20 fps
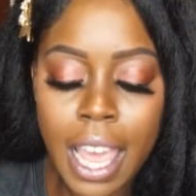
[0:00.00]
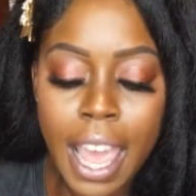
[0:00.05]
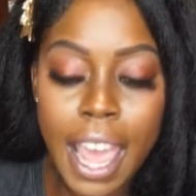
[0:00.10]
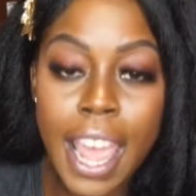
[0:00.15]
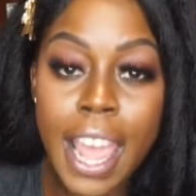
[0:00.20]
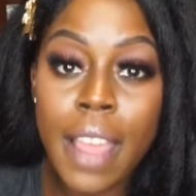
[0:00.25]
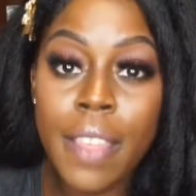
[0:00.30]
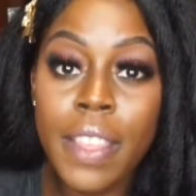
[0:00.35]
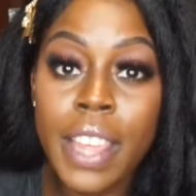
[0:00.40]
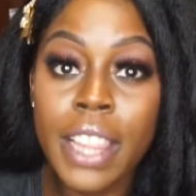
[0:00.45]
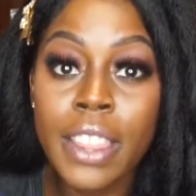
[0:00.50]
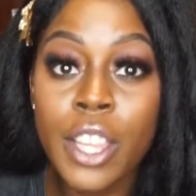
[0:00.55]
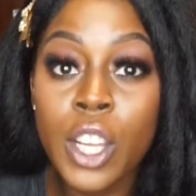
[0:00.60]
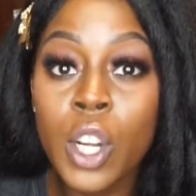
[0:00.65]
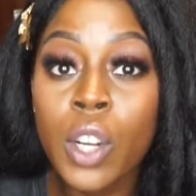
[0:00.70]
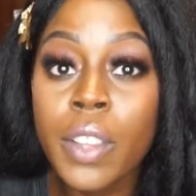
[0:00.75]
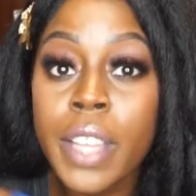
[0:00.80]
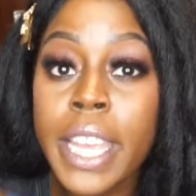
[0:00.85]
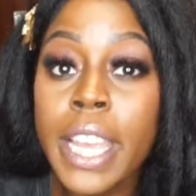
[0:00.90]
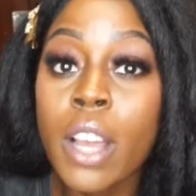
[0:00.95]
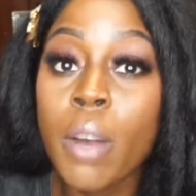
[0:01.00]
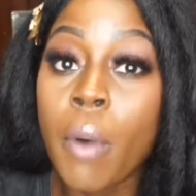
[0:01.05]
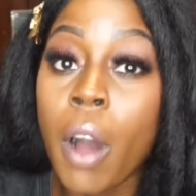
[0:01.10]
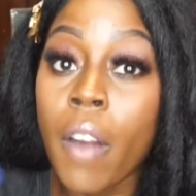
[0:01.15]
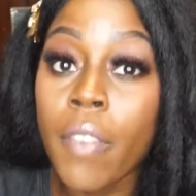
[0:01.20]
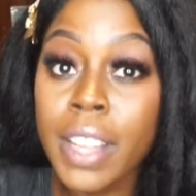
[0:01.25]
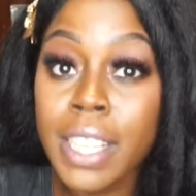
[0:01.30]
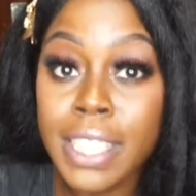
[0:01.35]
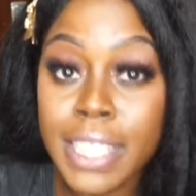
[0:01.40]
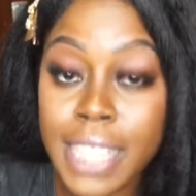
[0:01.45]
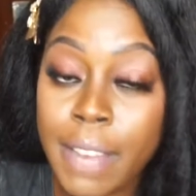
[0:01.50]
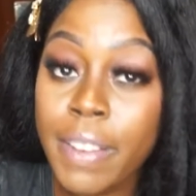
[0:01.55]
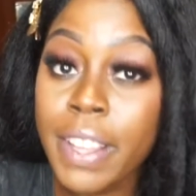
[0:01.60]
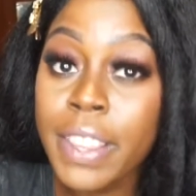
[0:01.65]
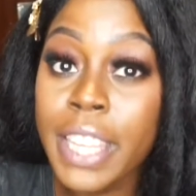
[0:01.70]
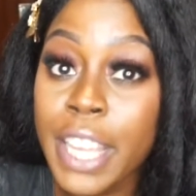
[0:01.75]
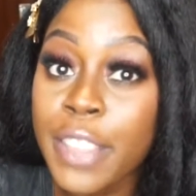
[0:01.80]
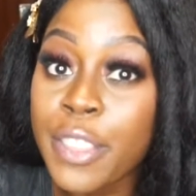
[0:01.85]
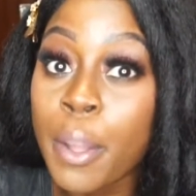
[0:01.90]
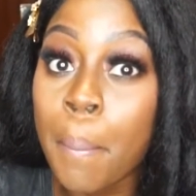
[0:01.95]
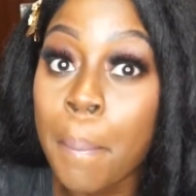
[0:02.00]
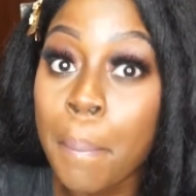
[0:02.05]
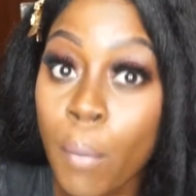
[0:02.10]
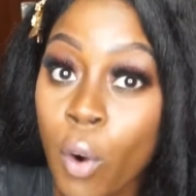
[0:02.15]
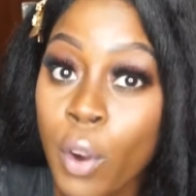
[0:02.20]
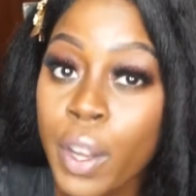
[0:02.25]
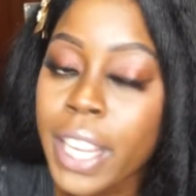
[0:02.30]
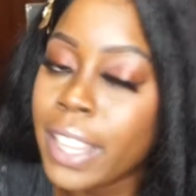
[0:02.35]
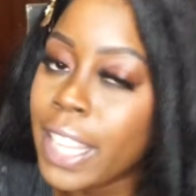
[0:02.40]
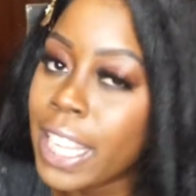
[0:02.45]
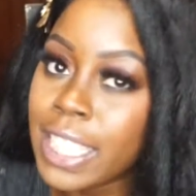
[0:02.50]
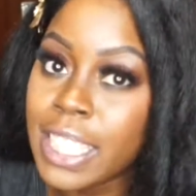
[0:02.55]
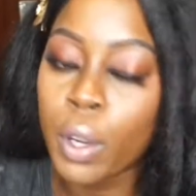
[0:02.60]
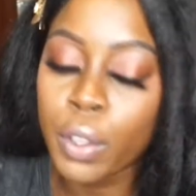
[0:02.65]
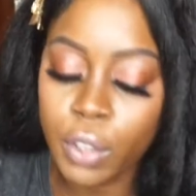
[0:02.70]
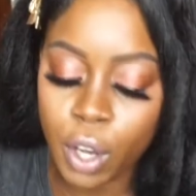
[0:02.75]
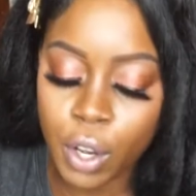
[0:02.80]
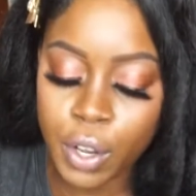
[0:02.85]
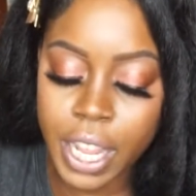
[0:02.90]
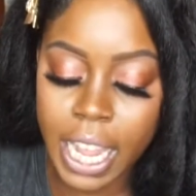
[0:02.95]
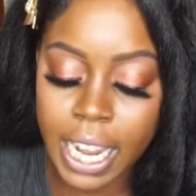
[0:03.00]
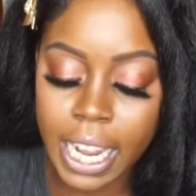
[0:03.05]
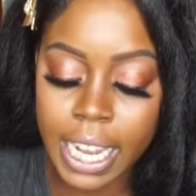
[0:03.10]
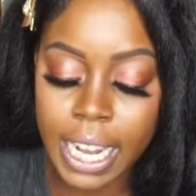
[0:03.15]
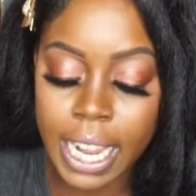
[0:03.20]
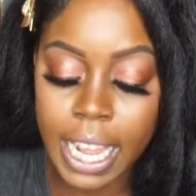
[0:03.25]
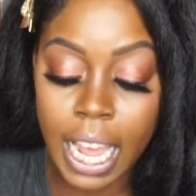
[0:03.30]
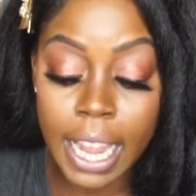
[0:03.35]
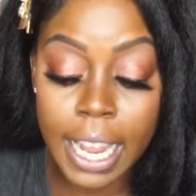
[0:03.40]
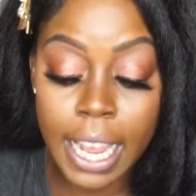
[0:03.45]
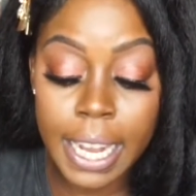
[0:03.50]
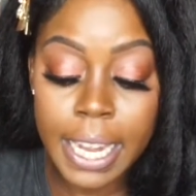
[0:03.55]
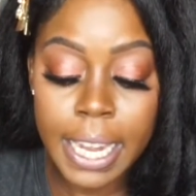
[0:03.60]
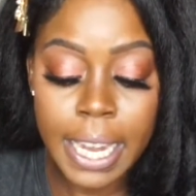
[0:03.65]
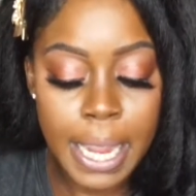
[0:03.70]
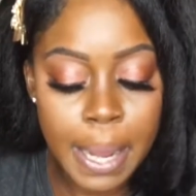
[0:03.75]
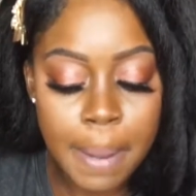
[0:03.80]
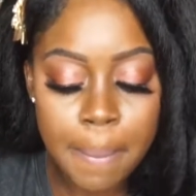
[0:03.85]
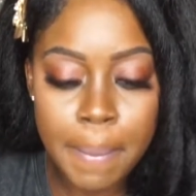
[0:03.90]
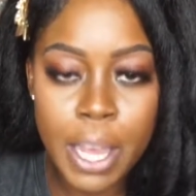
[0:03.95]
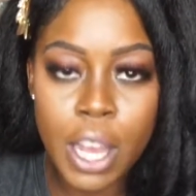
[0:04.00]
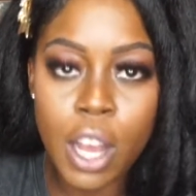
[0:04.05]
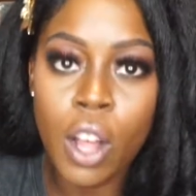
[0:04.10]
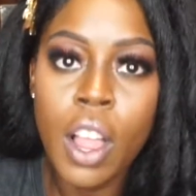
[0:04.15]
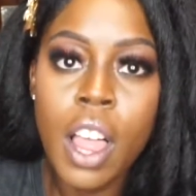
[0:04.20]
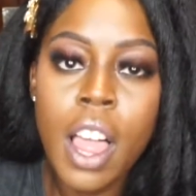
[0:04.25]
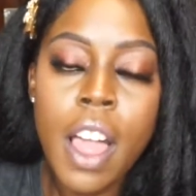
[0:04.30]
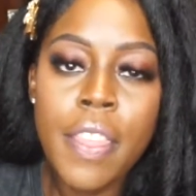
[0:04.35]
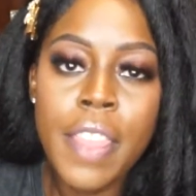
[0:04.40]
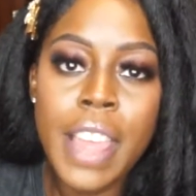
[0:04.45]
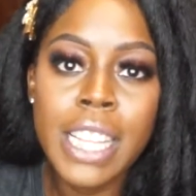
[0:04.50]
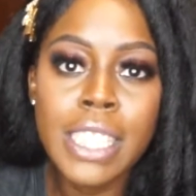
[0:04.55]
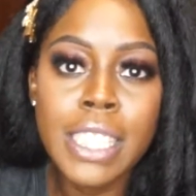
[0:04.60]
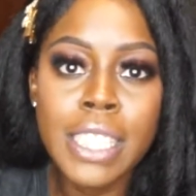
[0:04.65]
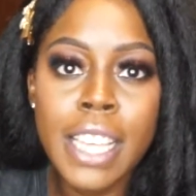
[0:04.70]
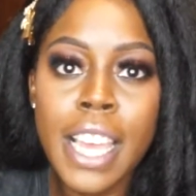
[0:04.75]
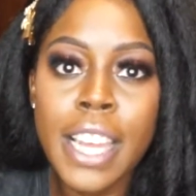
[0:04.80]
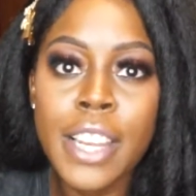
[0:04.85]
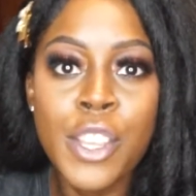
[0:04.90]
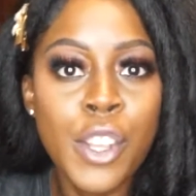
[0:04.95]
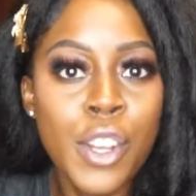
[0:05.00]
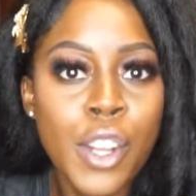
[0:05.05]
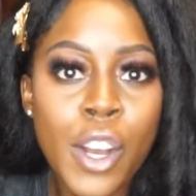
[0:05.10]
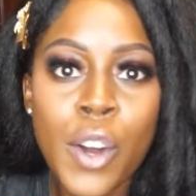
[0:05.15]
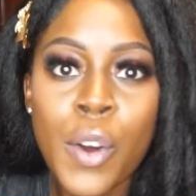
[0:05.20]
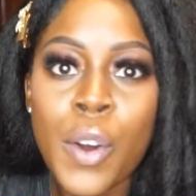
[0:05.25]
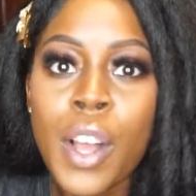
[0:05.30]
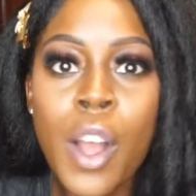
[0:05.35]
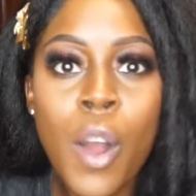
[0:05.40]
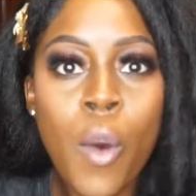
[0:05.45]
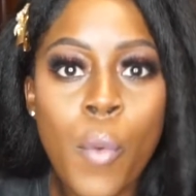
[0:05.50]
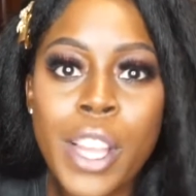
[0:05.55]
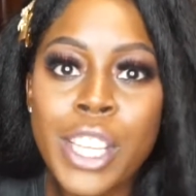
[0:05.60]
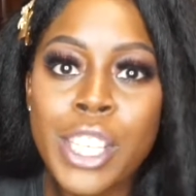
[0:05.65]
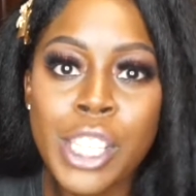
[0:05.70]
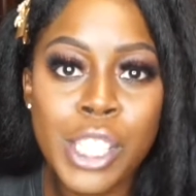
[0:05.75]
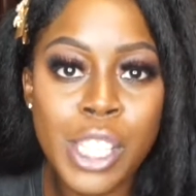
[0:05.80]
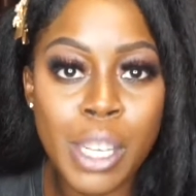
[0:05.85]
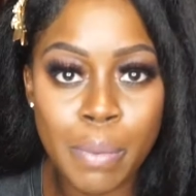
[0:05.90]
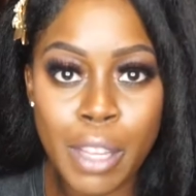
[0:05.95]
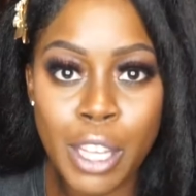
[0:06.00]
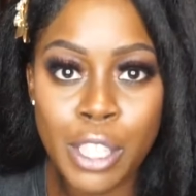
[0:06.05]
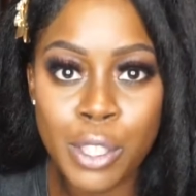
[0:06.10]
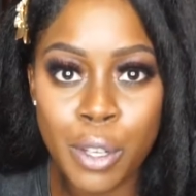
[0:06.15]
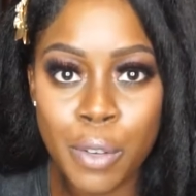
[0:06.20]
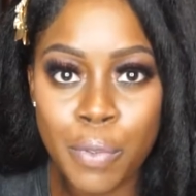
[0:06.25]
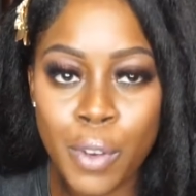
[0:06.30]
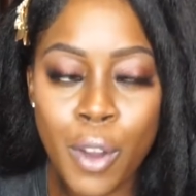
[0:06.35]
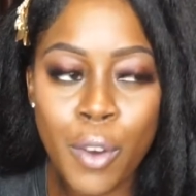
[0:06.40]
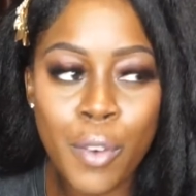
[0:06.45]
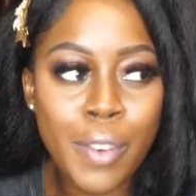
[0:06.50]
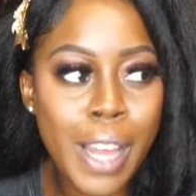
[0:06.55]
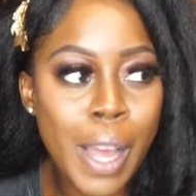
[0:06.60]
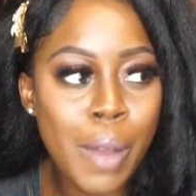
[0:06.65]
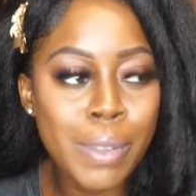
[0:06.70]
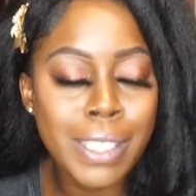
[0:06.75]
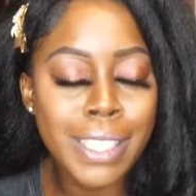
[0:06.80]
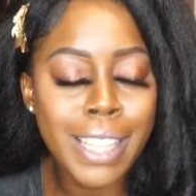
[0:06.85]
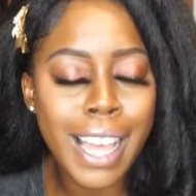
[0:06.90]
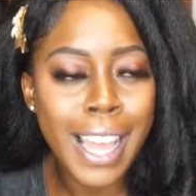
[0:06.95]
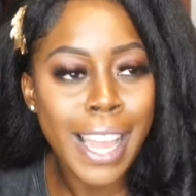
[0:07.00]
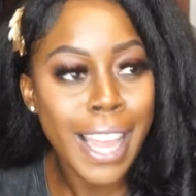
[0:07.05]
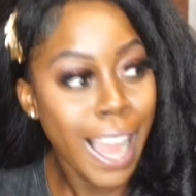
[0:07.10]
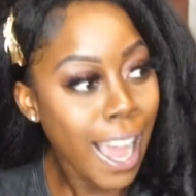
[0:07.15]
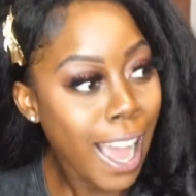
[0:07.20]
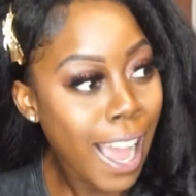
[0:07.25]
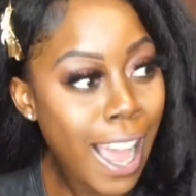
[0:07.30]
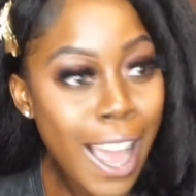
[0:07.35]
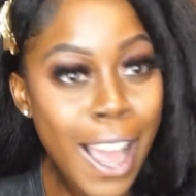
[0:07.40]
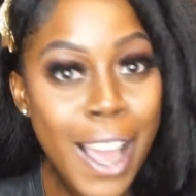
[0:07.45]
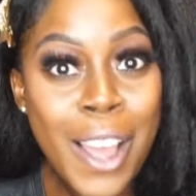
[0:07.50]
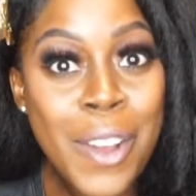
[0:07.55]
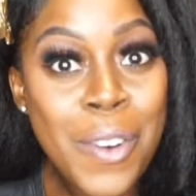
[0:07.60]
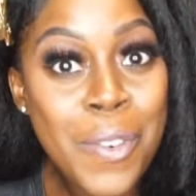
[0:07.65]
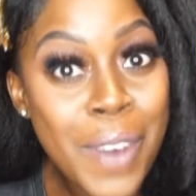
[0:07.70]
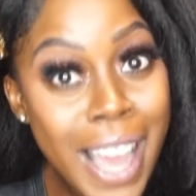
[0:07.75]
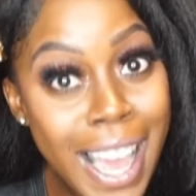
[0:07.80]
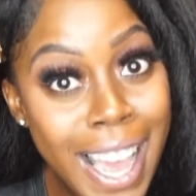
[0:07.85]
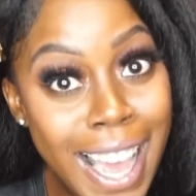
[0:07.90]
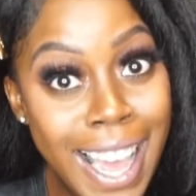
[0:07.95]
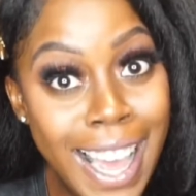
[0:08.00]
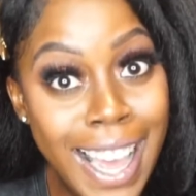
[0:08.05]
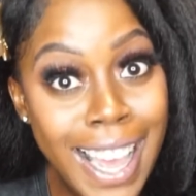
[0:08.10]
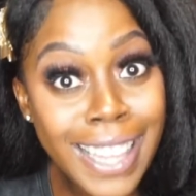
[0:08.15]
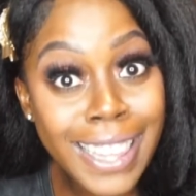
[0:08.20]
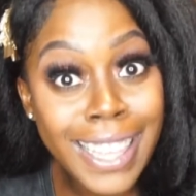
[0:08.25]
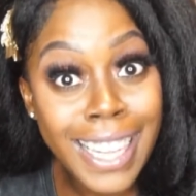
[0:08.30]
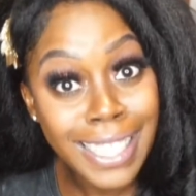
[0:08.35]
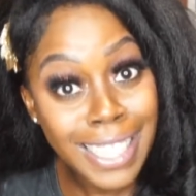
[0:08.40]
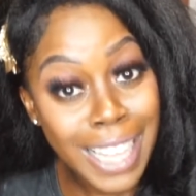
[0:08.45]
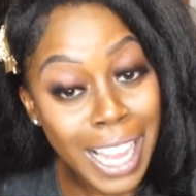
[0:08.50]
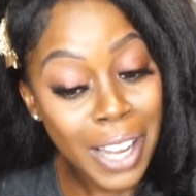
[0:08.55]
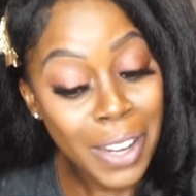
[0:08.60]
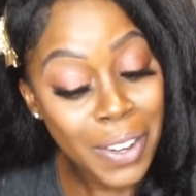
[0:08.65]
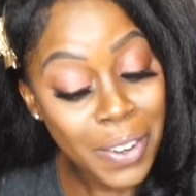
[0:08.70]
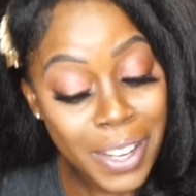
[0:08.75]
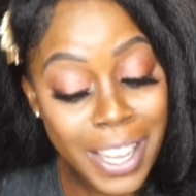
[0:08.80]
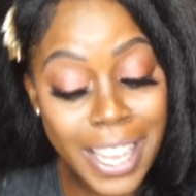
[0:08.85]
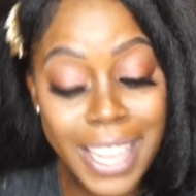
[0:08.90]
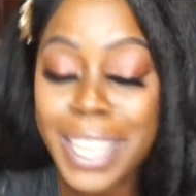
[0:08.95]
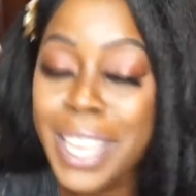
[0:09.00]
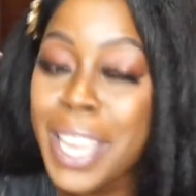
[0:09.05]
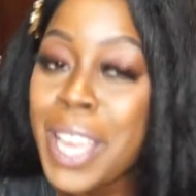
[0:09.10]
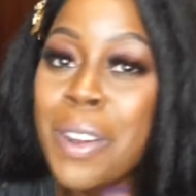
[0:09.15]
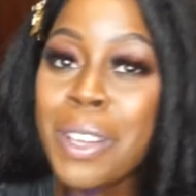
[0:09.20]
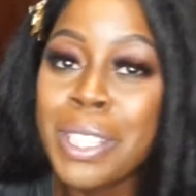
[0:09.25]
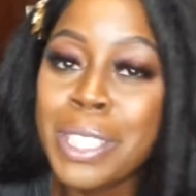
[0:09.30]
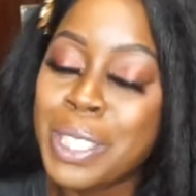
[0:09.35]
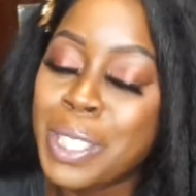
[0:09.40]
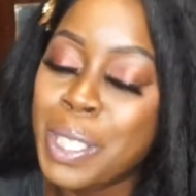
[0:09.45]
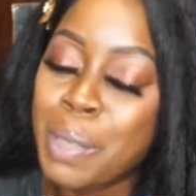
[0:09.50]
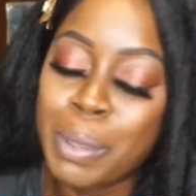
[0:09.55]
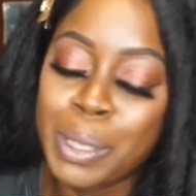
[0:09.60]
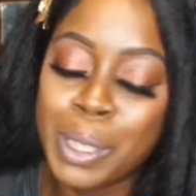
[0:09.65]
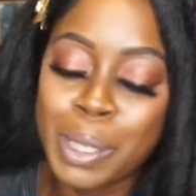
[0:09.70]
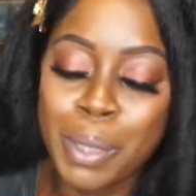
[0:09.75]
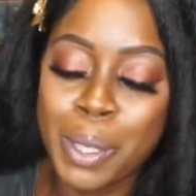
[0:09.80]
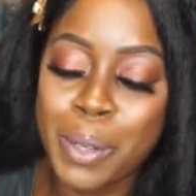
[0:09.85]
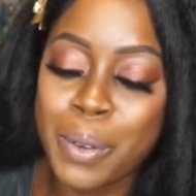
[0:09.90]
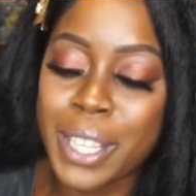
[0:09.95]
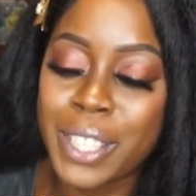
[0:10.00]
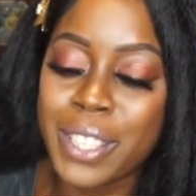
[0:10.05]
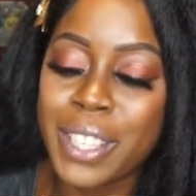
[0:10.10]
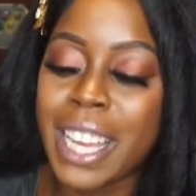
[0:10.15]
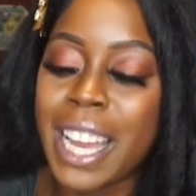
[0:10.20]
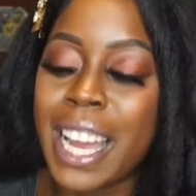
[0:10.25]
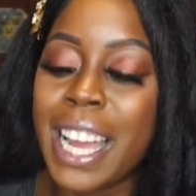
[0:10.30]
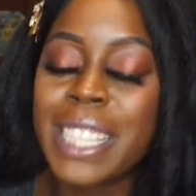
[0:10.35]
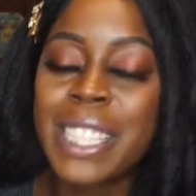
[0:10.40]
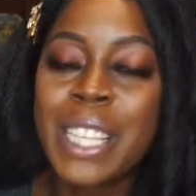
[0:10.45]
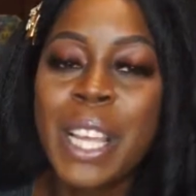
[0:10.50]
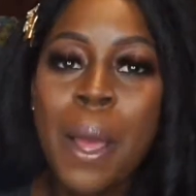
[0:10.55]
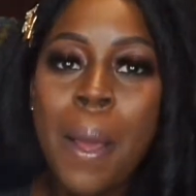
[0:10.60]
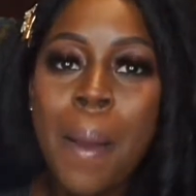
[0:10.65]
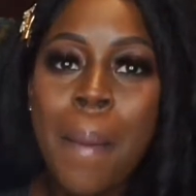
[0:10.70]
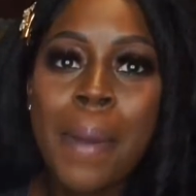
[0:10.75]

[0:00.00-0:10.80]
And then literally on the 7th in the morning, like 4:30, I got an email that said, you know, we just shipped out your phone. And I was like, what? Like that quick? It was super, super quick, you guys.